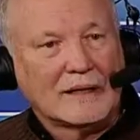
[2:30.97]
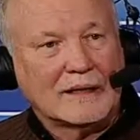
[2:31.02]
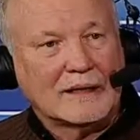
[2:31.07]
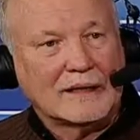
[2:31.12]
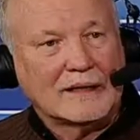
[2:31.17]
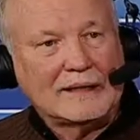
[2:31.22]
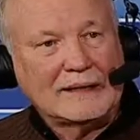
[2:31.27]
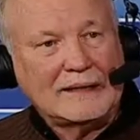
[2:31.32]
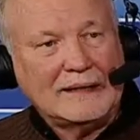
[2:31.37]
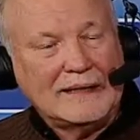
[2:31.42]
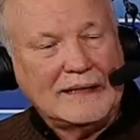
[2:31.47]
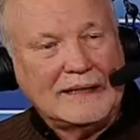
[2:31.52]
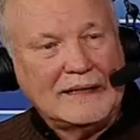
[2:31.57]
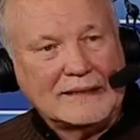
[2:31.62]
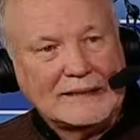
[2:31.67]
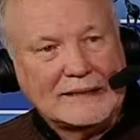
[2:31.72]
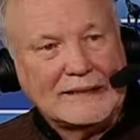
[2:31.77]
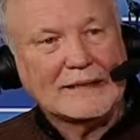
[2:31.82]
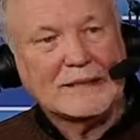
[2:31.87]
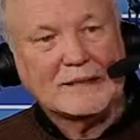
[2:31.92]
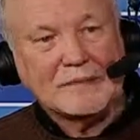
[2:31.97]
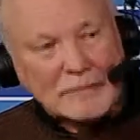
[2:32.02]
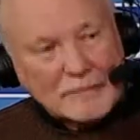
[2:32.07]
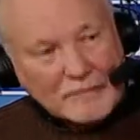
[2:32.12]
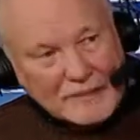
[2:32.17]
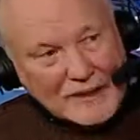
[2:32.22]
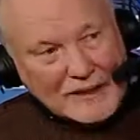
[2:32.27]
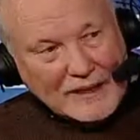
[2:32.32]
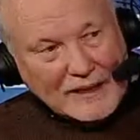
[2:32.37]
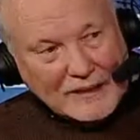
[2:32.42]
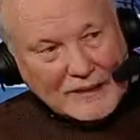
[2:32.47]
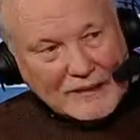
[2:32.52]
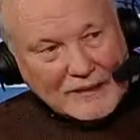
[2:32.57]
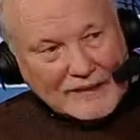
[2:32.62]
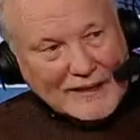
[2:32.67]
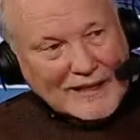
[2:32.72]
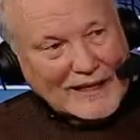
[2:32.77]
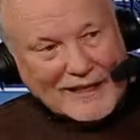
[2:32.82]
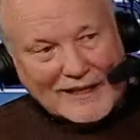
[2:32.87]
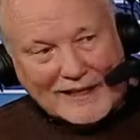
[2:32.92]
It didn't mean
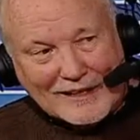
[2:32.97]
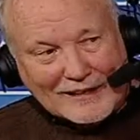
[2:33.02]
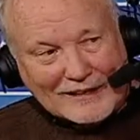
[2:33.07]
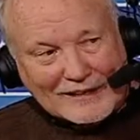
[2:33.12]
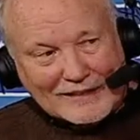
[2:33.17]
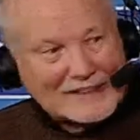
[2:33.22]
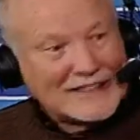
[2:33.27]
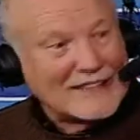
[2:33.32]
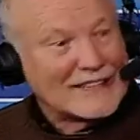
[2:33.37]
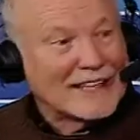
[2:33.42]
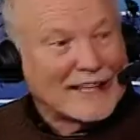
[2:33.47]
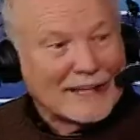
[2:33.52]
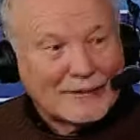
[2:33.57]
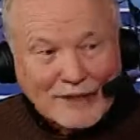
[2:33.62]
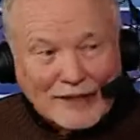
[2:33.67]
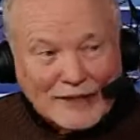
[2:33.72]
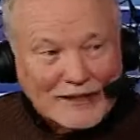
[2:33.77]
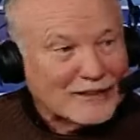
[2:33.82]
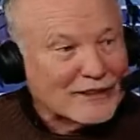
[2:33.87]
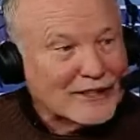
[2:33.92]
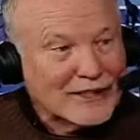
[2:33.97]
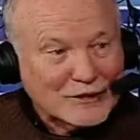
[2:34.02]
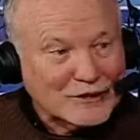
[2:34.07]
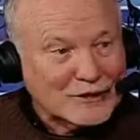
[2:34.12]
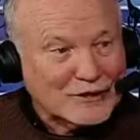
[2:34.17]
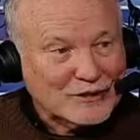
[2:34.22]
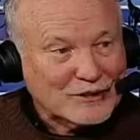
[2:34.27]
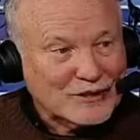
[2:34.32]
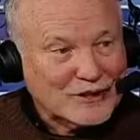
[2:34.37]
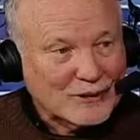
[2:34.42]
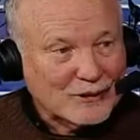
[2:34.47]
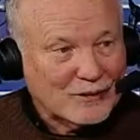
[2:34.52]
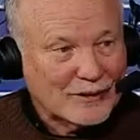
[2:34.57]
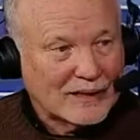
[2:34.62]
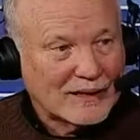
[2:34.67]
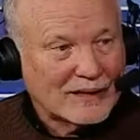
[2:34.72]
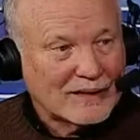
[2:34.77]
that I didn't have any concussions though.